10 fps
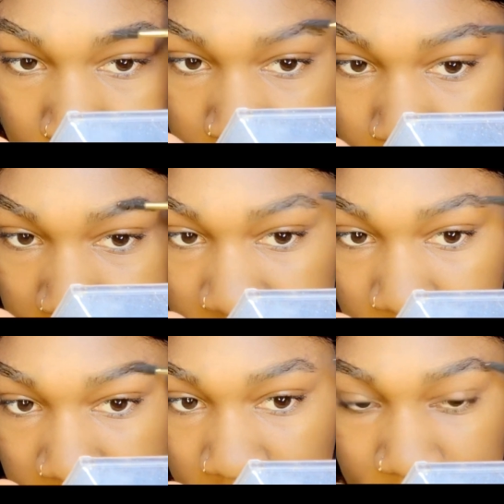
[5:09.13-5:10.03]
to brush
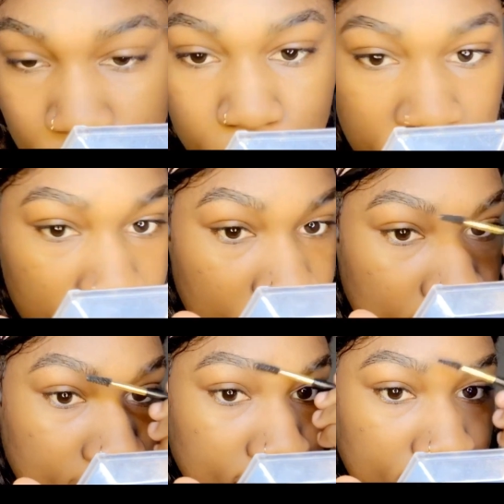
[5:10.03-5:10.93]
them into
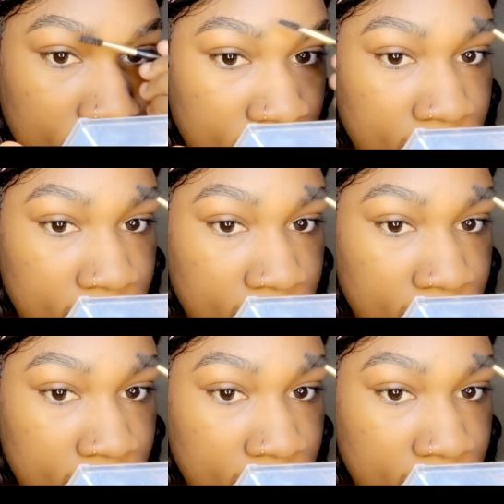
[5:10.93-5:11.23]
place.